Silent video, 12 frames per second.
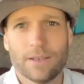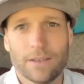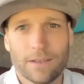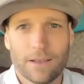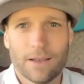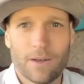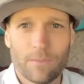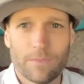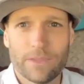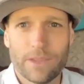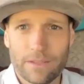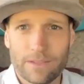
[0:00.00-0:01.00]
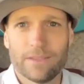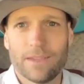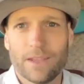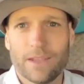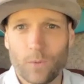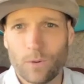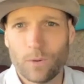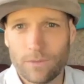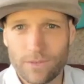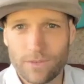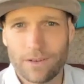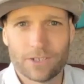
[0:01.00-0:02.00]
um, then then we would
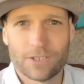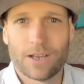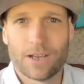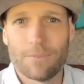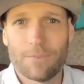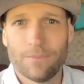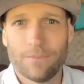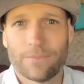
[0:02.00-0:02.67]
have done our job.